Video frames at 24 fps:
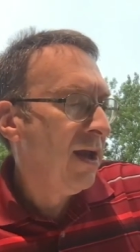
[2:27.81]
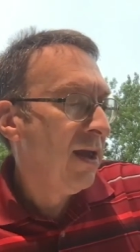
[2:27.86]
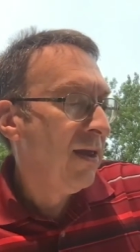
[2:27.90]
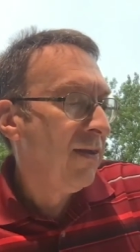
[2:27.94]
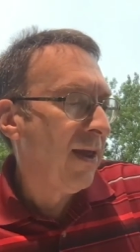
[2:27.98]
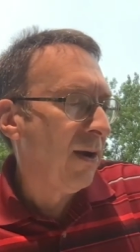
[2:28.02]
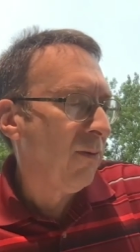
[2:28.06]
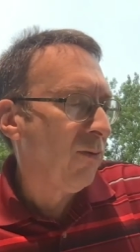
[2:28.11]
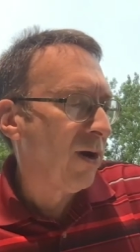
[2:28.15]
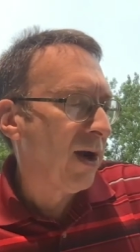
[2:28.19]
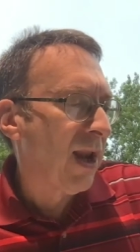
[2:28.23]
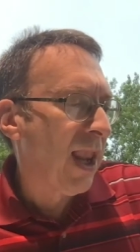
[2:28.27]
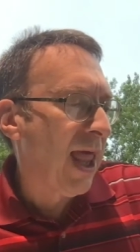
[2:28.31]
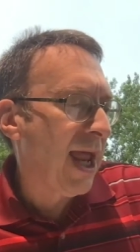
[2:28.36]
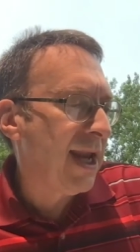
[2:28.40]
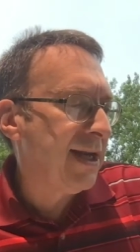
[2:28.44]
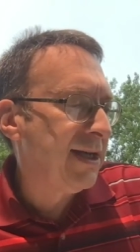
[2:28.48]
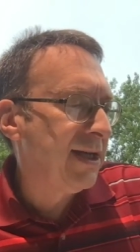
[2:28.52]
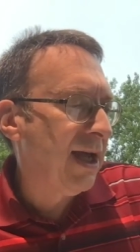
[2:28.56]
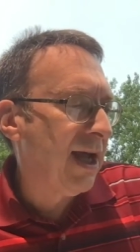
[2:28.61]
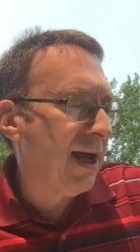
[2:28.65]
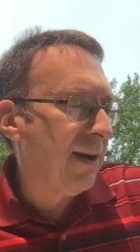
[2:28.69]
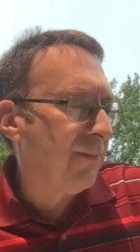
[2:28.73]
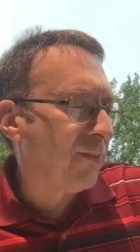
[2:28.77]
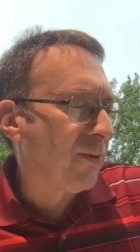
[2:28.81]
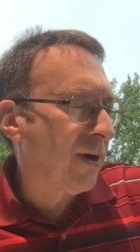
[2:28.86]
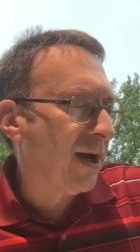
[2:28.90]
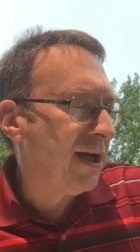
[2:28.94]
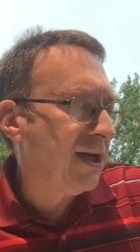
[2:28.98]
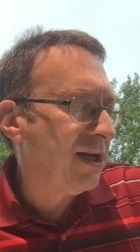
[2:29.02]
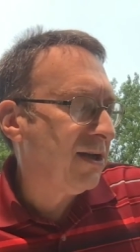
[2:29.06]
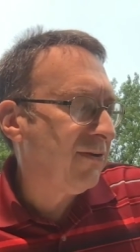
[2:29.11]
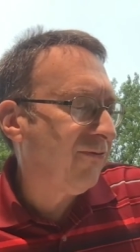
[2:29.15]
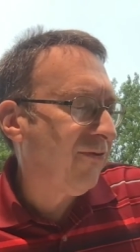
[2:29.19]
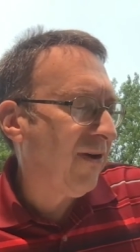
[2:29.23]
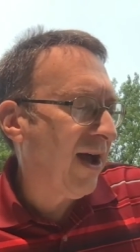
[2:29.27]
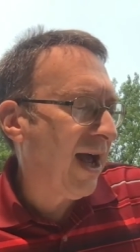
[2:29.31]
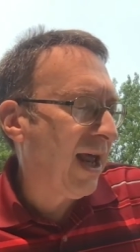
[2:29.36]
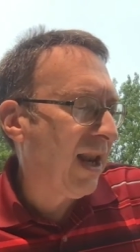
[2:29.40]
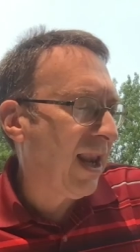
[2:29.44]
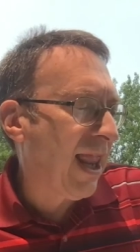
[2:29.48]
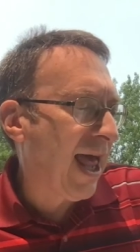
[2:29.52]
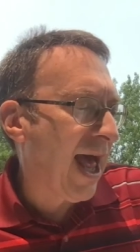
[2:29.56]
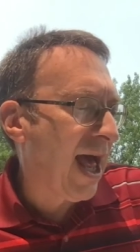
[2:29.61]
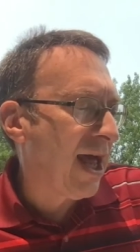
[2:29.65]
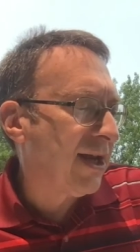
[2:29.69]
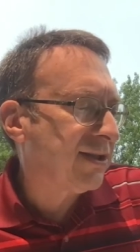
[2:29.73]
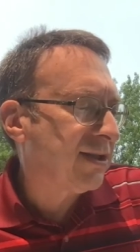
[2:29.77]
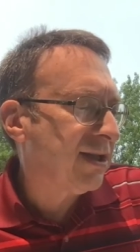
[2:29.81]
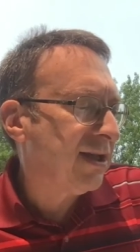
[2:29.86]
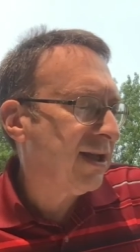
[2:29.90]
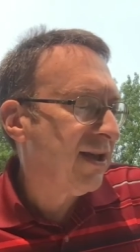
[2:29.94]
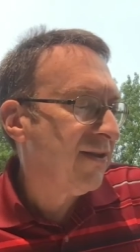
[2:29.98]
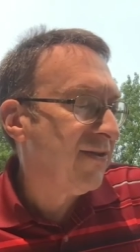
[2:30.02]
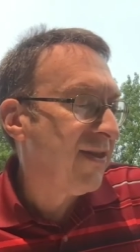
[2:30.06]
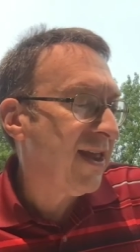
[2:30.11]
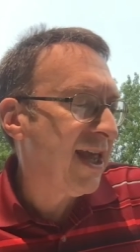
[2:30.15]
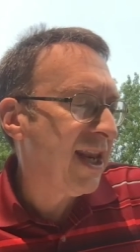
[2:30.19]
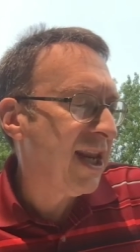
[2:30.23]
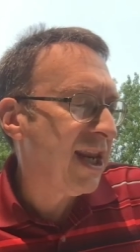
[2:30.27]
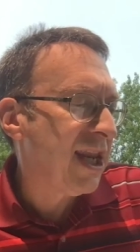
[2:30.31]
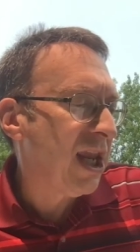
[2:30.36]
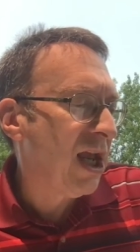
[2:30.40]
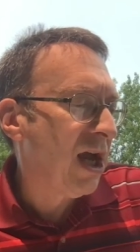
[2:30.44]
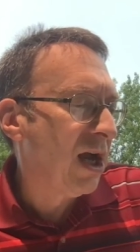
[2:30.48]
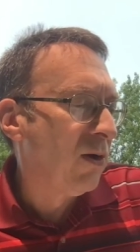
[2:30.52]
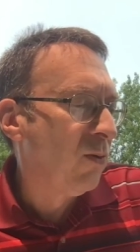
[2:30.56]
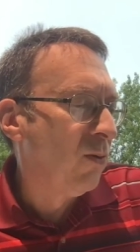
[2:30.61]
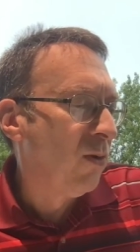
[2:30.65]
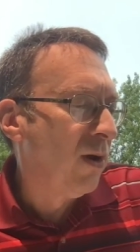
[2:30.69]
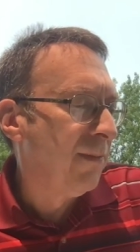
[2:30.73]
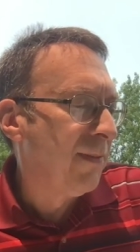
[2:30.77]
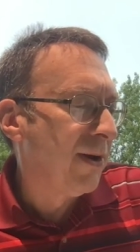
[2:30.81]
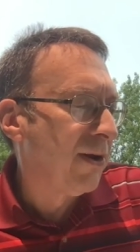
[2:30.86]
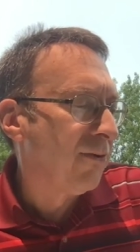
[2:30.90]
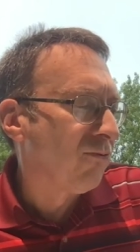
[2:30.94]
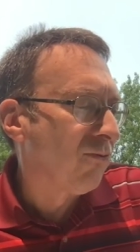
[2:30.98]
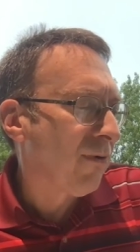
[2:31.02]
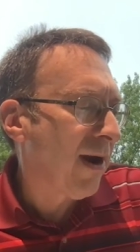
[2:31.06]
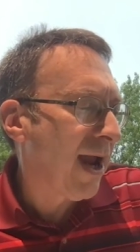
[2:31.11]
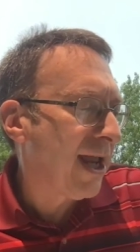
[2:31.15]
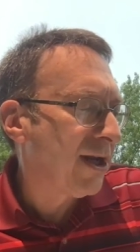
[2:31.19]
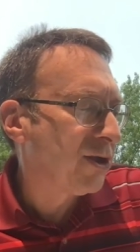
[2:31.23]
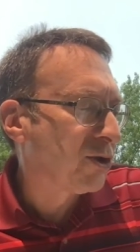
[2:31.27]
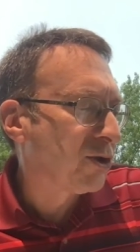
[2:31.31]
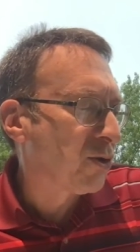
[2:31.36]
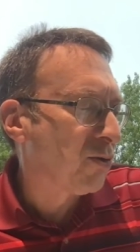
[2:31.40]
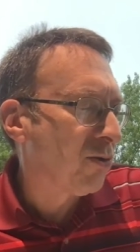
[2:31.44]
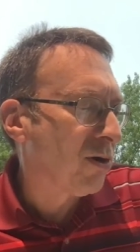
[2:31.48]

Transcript: They were lined up, ready to file out. Then a young woman ran to